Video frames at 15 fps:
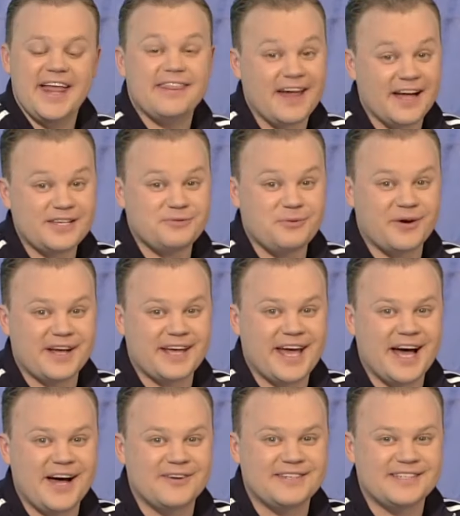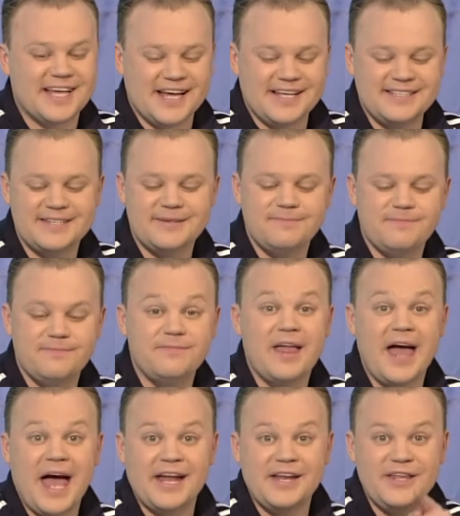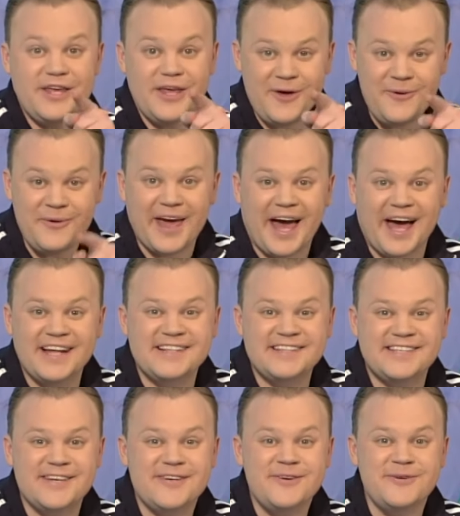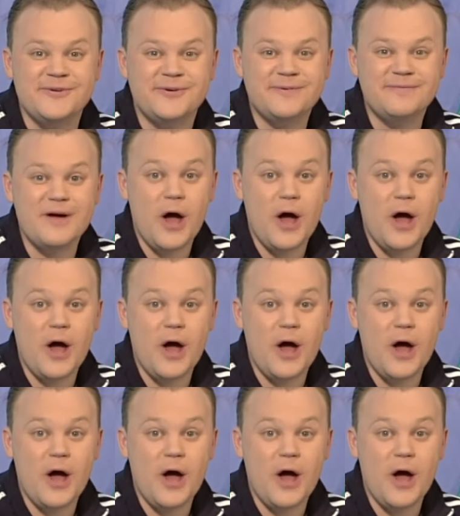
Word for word: That's what a cow says. And you can too.